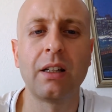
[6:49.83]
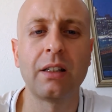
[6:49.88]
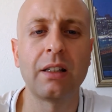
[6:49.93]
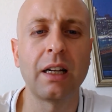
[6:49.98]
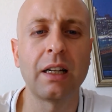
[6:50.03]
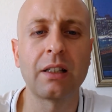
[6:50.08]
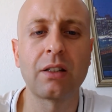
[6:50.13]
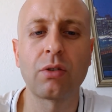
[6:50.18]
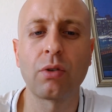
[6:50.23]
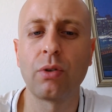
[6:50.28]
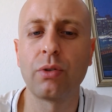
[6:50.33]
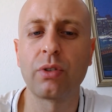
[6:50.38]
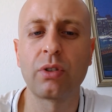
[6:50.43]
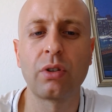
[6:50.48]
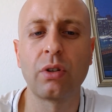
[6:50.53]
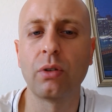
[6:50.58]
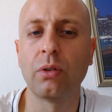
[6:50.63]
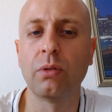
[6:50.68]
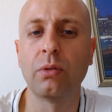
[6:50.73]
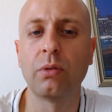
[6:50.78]
That's
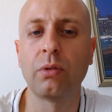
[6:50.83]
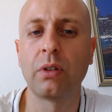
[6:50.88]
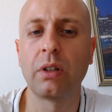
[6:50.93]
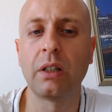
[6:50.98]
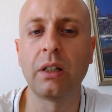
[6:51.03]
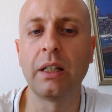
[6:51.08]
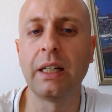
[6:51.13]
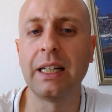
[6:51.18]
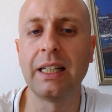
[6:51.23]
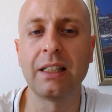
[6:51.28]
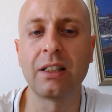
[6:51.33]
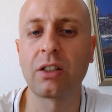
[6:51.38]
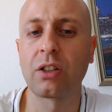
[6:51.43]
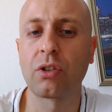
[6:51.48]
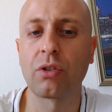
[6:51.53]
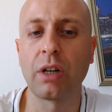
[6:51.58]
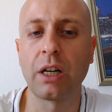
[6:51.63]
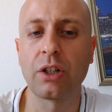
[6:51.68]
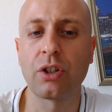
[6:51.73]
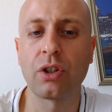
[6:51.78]
also head
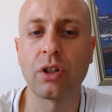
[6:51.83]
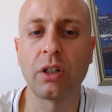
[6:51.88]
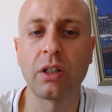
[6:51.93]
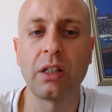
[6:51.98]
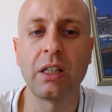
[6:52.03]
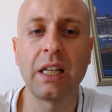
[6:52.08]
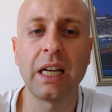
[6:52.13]
scratching.